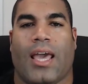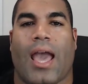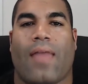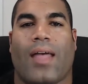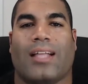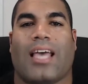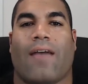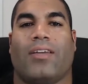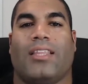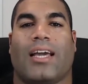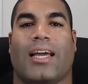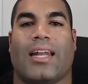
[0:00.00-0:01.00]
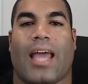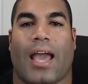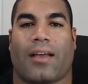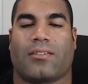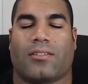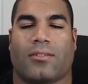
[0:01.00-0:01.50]
And that's having the
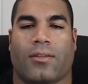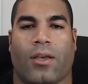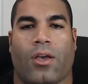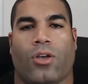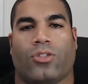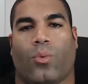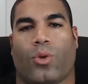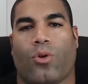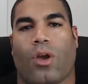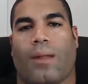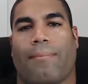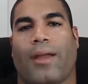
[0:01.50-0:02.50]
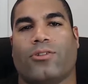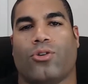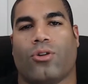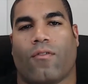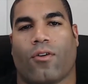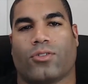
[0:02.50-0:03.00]
connects. So when you're at a major
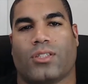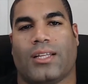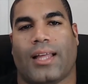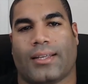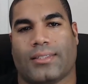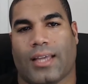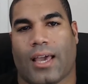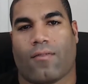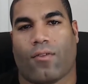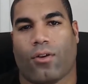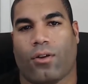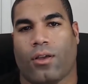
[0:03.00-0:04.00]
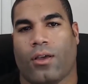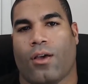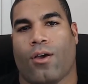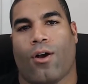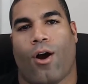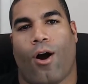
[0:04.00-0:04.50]
university like Stanford,
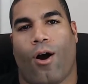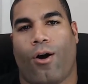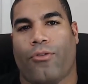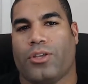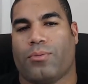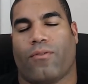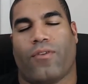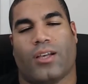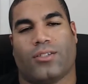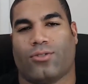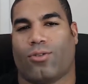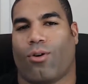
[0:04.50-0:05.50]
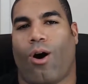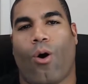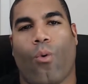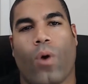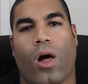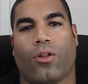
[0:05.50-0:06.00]
all these professors, they're all
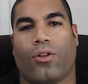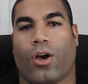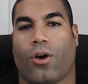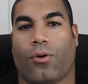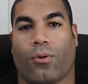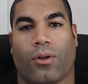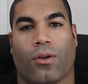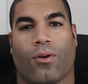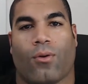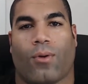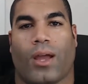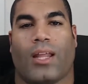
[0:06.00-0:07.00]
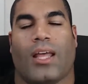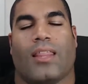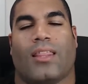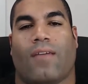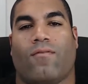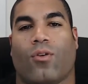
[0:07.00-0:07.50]
well known, right?
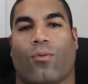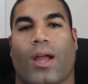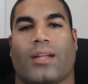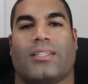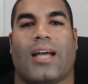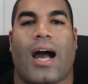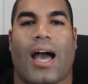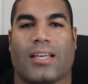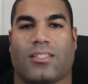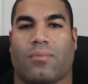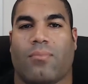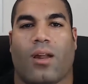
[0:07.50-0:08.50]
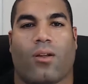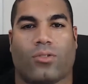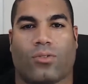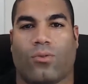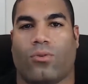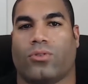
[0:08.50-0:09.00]
They have direct ties to medical
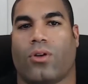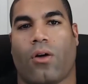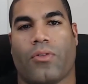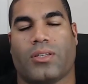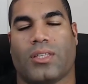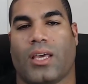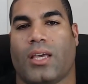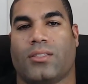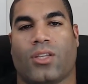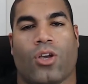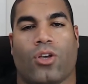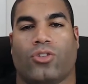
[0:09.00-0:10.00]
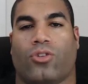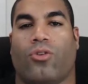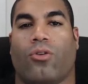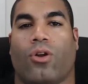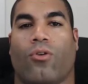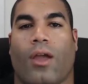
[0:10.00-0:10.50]
schools, all these things. So you're
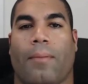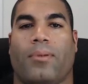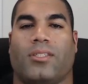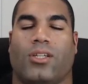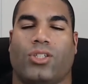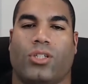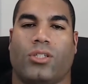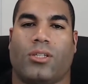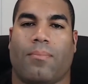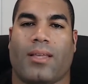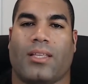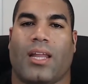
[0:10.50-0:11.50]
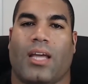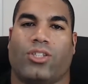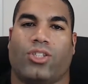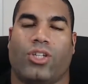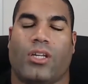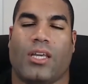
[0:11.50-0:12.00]
in a great position to make the
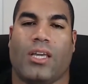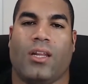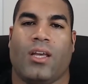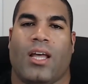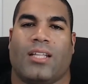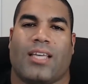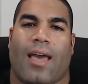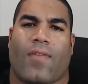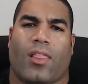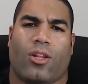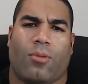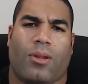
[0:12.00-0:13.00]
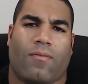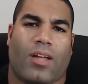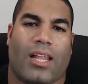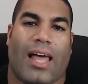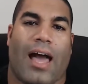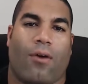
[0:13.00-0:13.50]
connections you need to have that little bit of
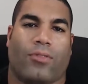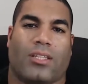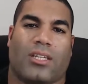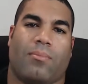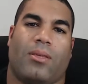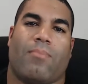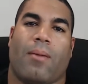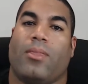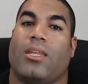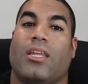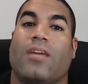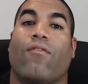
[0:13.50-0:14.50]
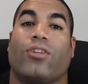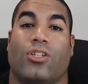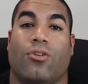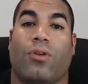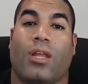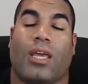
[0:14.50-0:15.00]
clout that's going to be maybe the difference in you
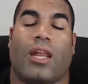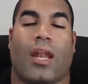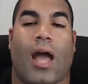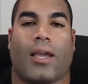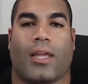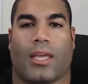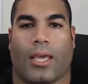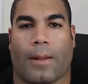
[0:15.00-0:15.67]
getting in and not getting in.